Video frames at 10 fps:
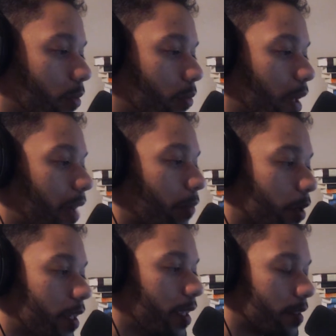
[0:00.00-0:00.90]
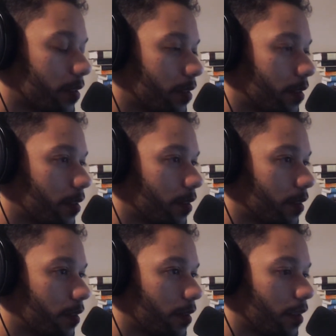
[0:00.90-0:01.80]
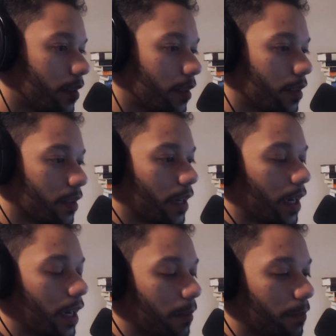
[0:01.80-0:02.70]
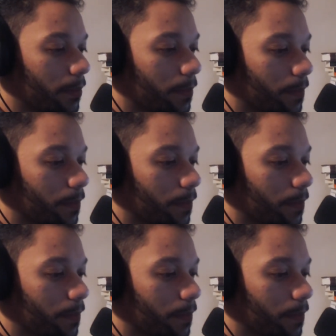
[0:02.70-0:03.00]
whatever it is? So